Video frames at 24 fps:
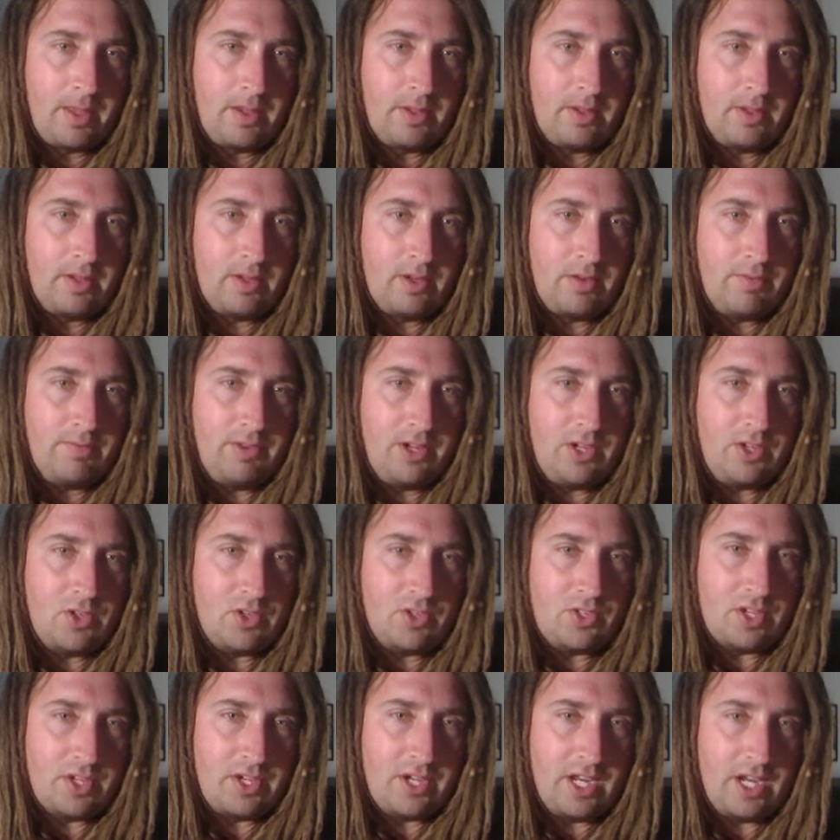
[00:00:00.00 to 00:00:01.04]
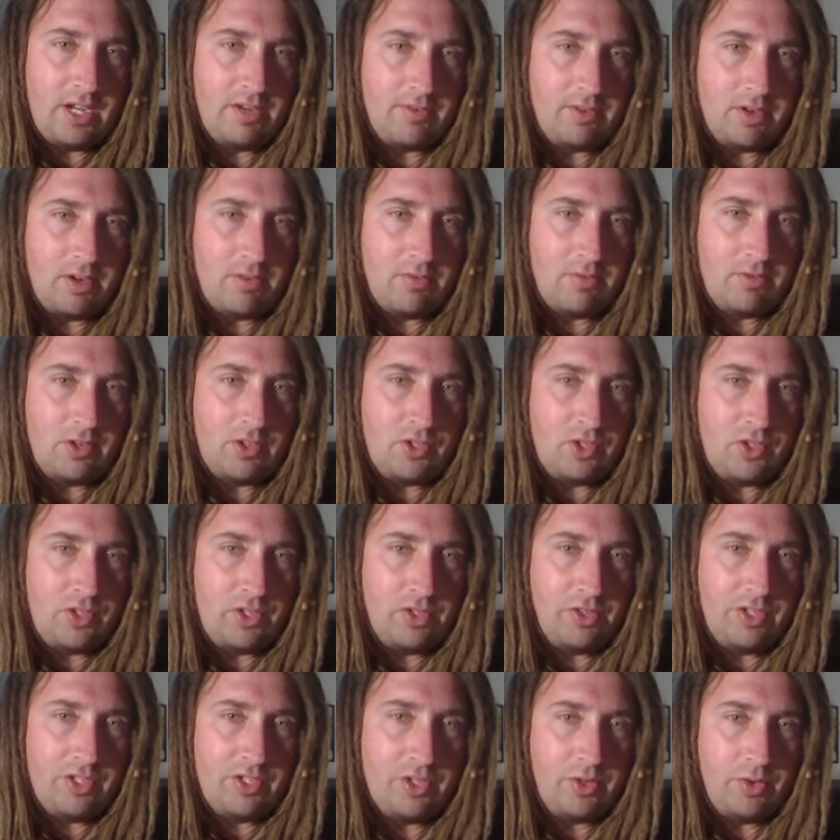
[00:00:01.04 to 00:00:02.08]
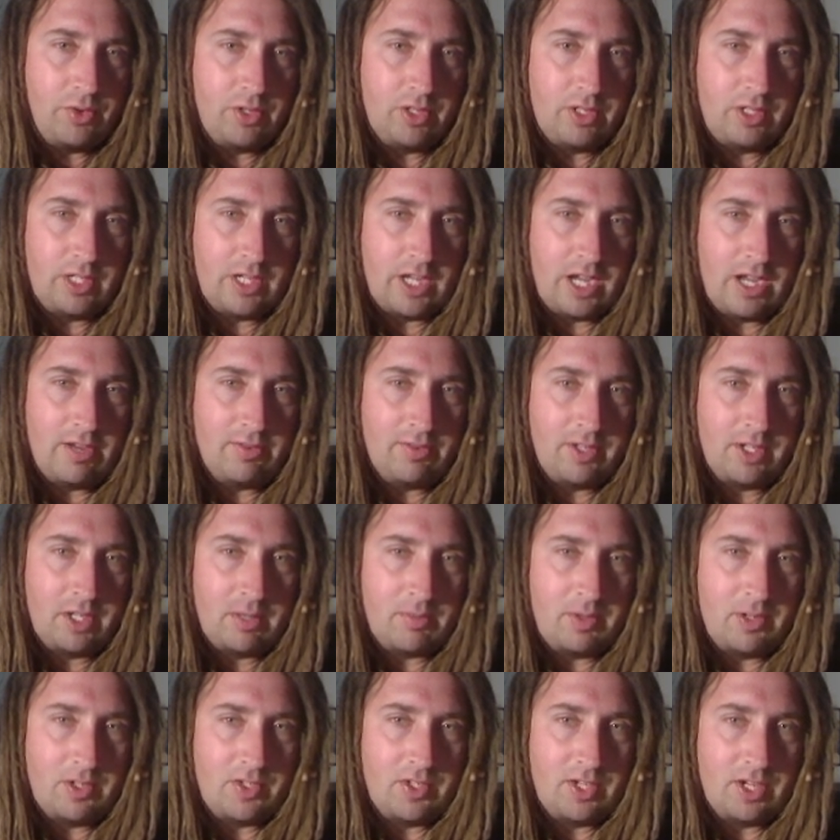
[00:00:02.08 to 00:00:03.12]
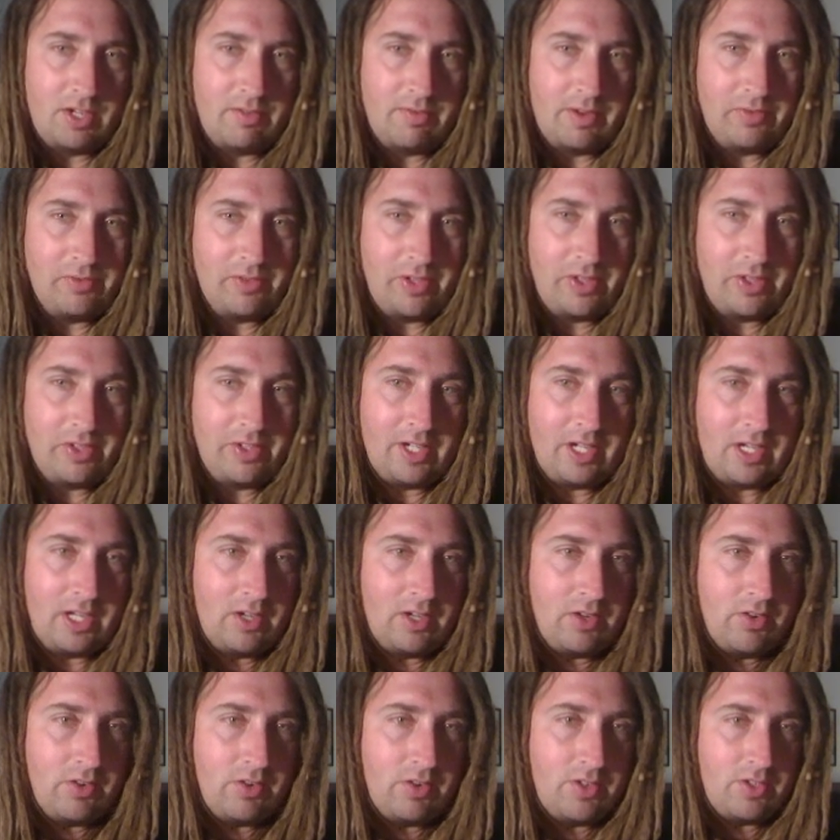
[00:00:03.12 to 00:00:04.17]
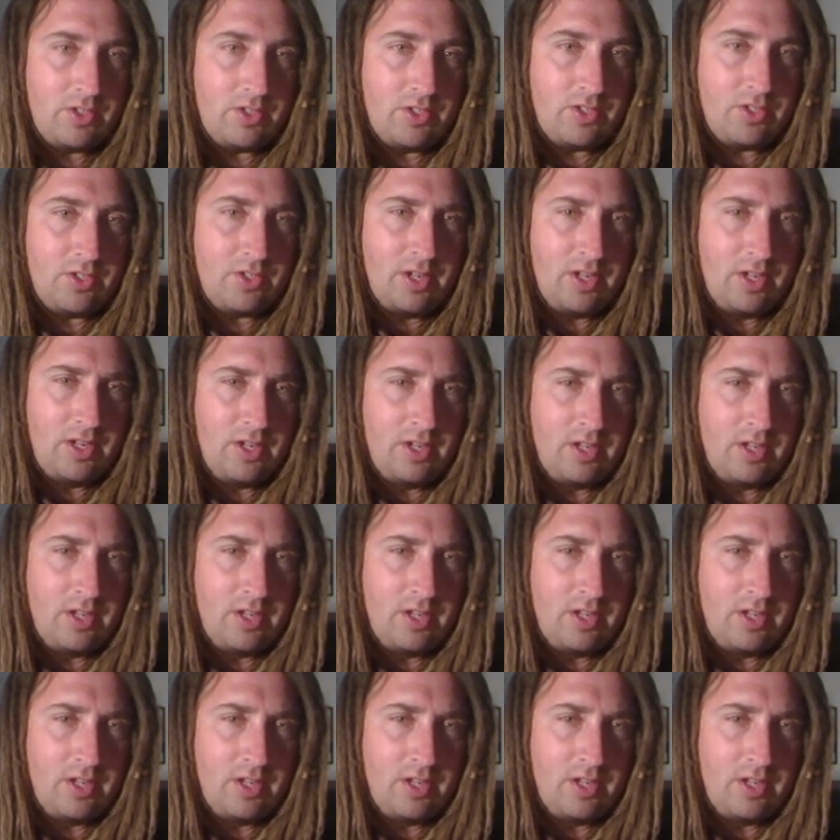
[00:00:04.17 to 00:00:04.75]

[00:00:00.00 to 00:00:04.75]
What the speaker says: It features a native governance utility token, Kava, that can be staked by validators.